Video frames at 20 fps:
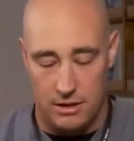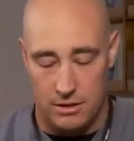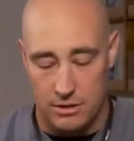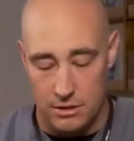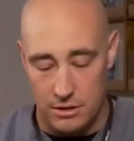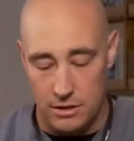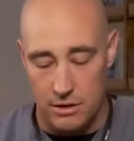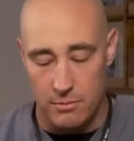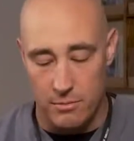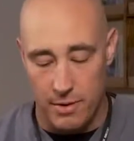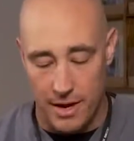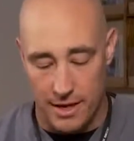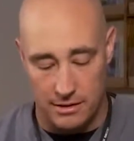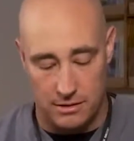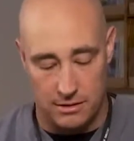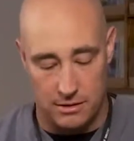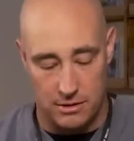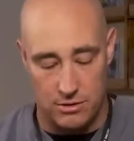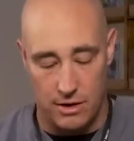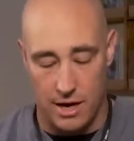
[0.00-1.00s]
do your
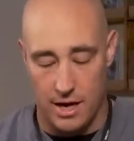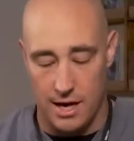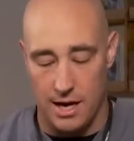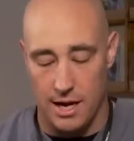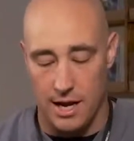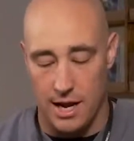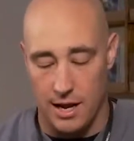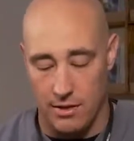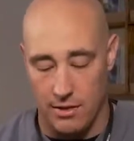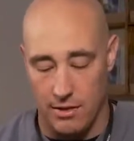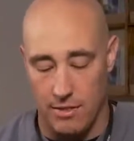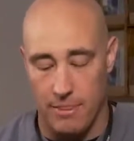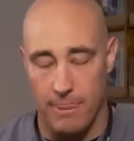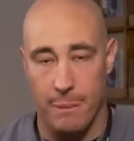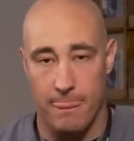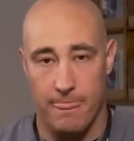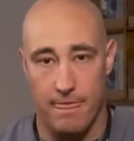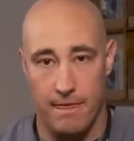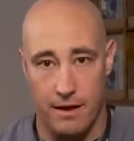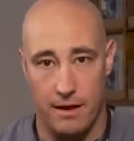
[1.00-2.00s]
best to try to get
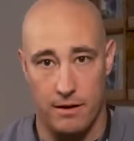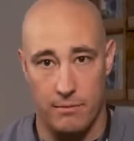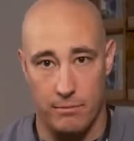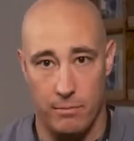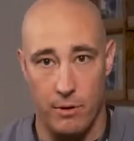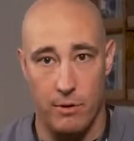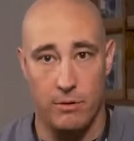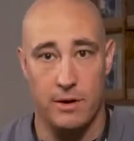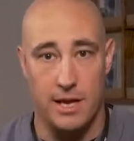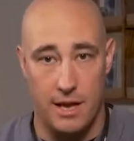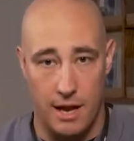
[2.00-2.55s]
bony